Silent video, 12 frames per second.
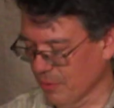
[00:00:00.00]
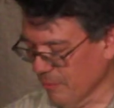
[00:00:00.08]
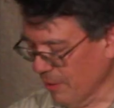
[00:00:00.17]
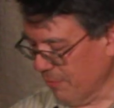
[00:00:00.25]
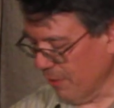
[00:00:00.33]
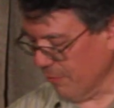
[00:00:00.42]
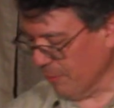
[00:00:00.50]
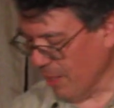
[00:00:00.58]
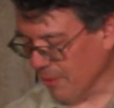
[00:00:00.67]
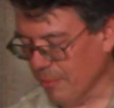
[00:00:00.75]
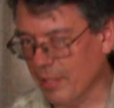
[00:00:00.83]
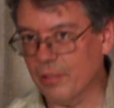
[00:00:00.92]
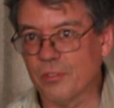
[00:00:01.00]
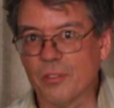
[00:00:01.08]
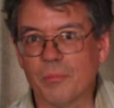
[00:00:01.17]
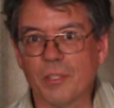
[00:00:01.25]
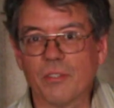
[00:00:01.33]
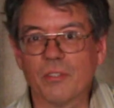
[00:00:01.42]
one of my favorite mathematical
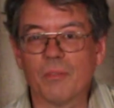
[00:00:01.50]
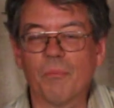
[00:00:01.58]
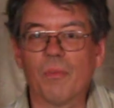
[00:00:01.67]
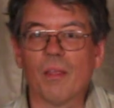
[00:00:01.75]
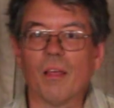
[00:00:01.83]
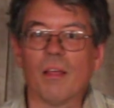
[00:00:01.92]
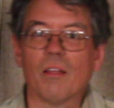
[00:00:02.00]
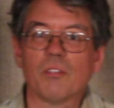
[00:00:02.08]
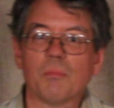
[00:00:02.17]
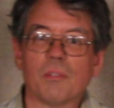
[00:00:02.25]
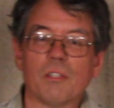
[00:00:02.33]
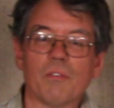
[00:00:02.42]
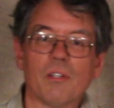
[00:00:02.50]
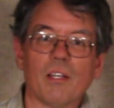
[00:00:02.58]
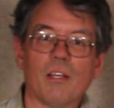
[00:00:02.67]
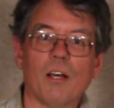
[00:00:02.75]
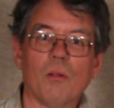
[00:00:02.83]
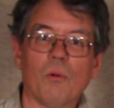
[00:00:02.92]
subjects,
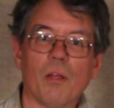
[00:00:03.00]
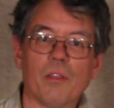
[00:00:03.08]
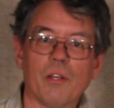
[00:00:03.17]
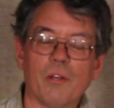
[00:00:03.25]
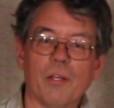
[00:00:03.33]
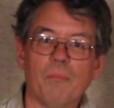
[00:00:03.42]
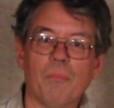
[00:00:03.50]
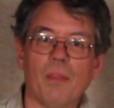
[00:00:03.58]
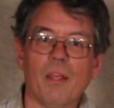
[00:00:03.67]
specifically Galois theory,